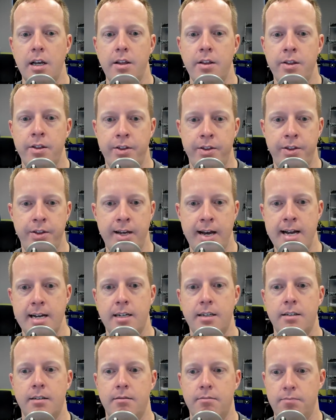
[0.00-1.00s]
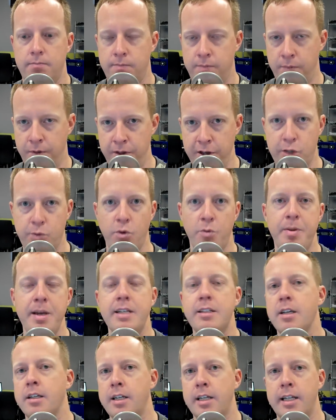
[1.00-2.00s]
That this will be
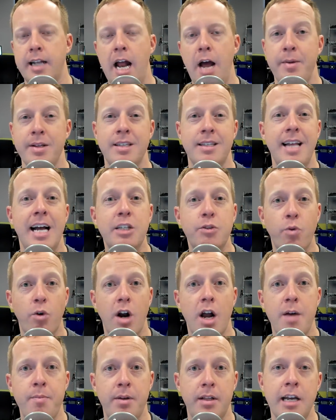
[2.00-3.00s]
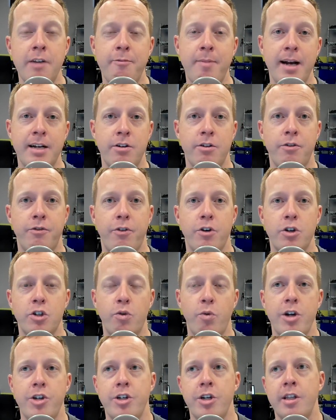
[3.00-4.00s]
something that happens, and that's where I believe, back to the first
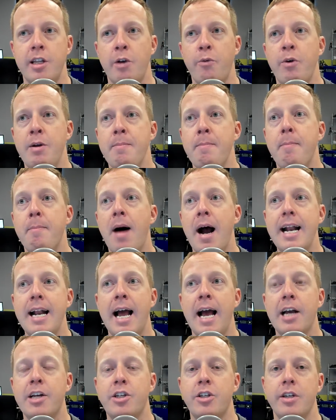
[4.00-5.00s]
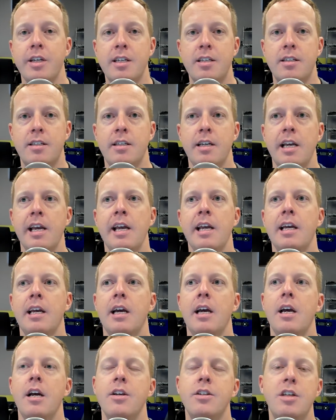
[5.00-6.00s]
question, that we might actually see
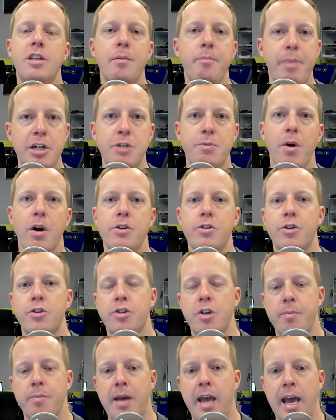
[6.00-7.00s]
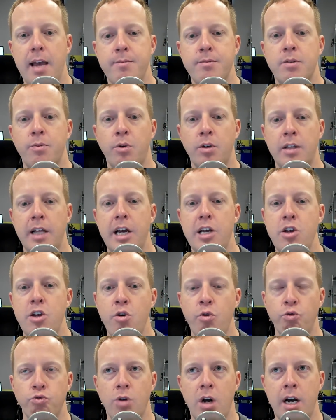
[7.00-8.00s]
some benchmarks or some games that will let
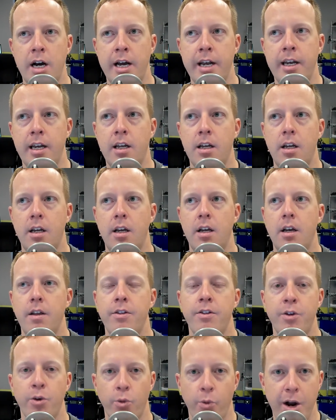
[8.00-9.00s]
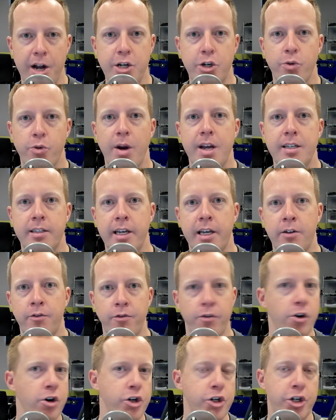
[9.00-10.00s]
you run the ray tracing
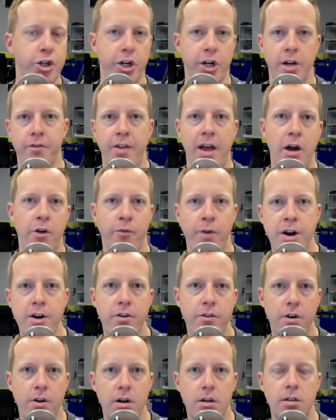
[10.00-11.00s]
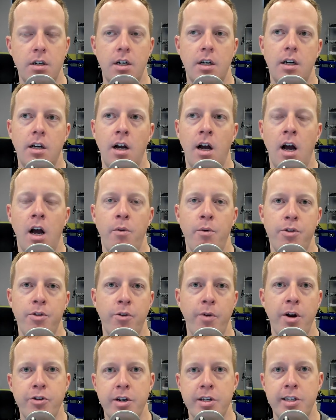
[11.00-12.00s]
version of that renderer with the
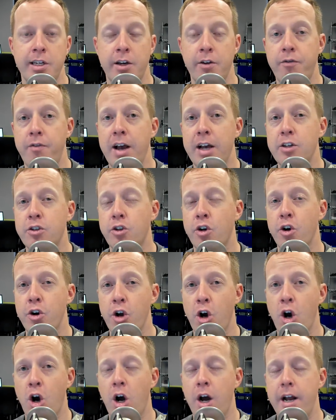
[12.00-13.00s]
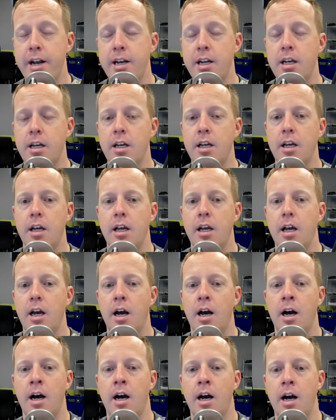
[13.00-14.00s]
ray tracing effects turned on
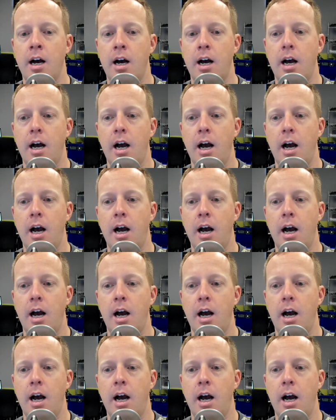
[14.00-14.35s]
AMD